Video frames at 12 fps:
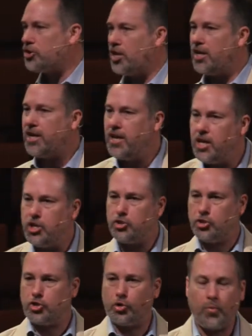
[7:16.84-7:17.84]
let His
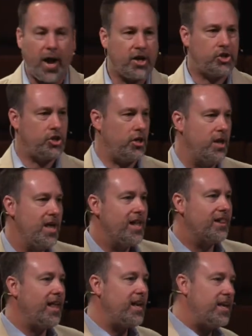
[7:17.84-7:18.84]
direction,
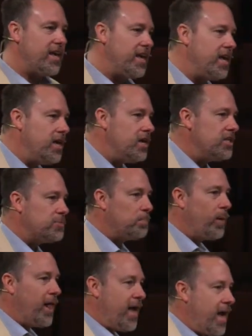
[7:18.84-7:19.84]
let His
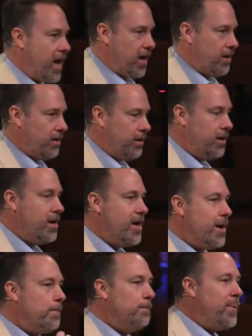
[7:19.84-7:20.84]
plan
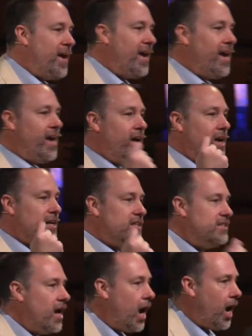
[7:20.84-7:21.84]
be
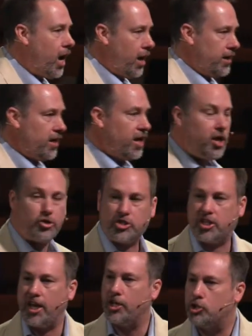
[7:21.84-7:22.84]
done. Here's the
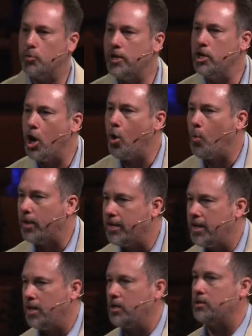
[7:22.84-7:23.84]
key do we know what it
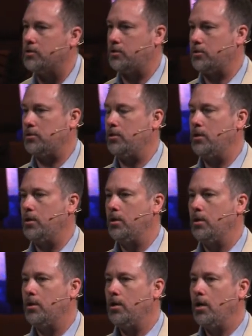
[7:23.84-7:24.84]
is?
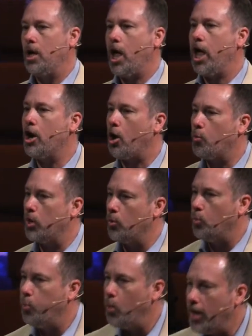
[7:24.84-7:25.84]
And are we
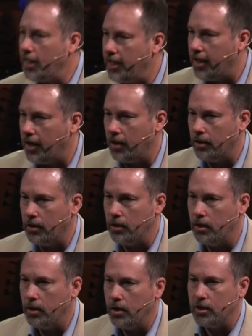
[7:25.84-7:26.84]
willing
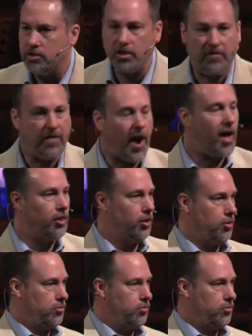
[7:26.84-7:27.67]
to follow?